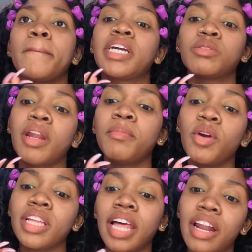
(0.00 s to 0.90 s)
Because when I'm
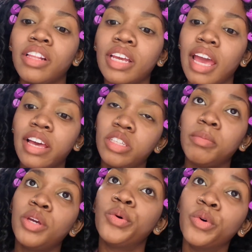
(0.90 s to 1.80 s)
doing a lighter look, it has to
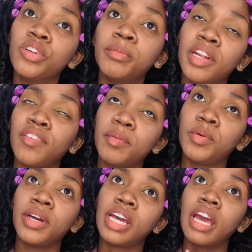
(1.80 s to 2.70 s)
be cool. But if I'm
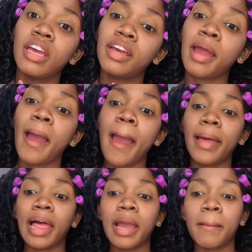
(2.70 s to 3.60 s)
doing a
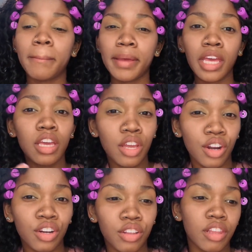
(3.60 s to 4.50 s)
like a
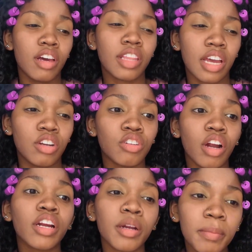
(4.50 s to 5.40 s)
pinkier look, like a
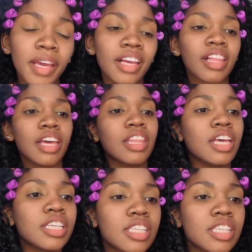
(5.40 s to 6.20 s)
darker pink like this,